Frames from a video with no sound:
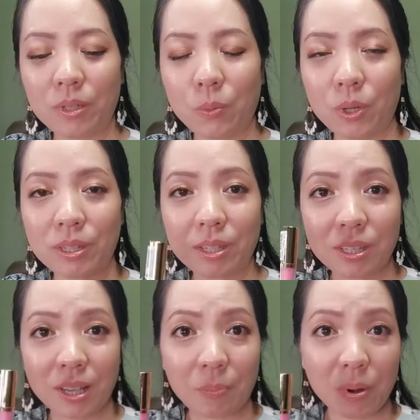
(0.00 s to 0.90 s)
the Watson
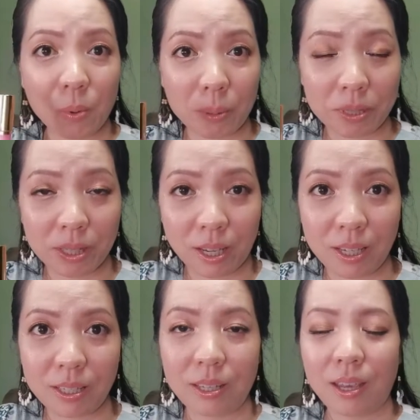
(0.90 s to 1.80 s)
Singapore website,
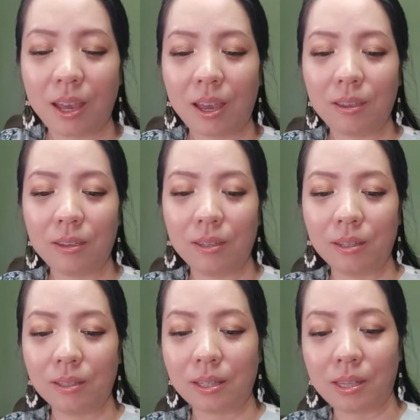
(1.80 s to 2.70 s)
I
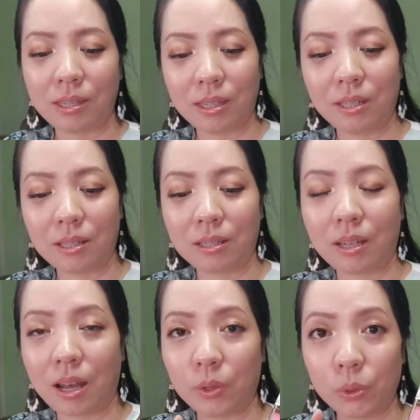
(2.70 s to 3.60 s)
can see that there
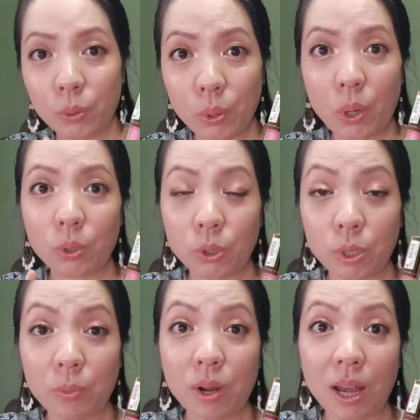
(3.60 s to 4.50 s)
are two or three
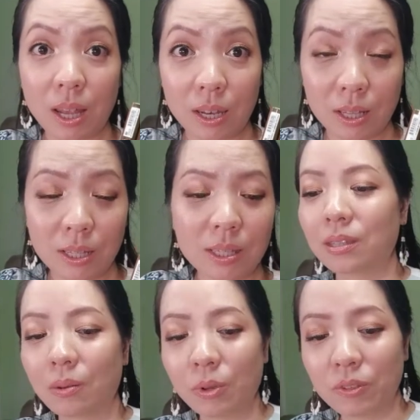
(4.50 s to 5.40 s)
more colors,
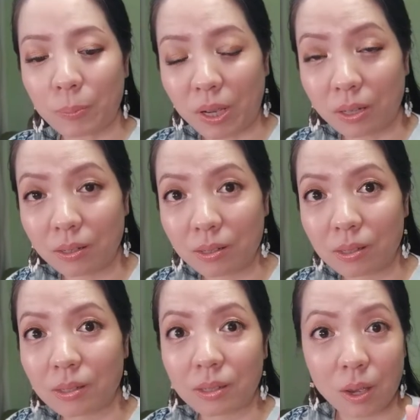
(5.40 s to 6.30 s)
some with sparkles,
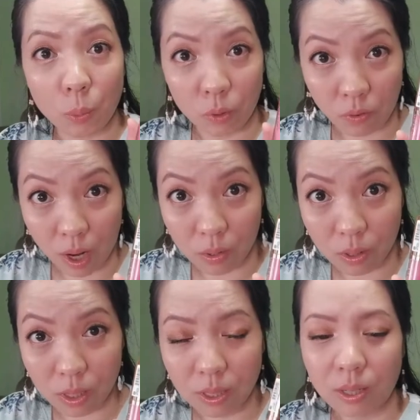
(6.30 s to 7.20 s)
some without.
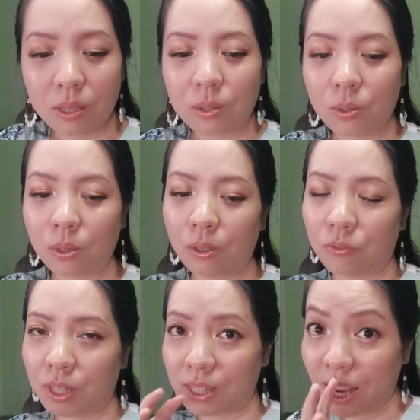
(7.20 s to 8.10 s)
So if
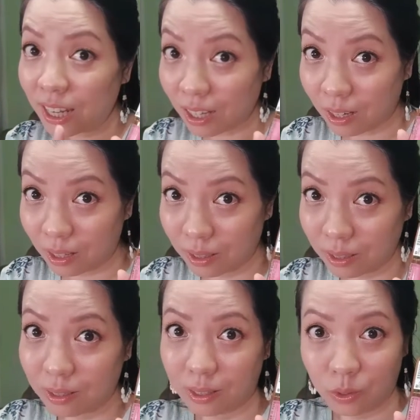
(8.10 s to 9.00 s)
there's any color
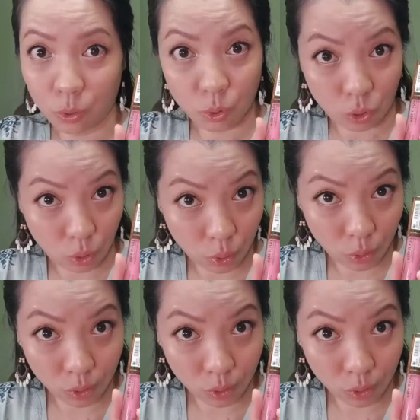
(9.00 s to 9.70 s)
that suits you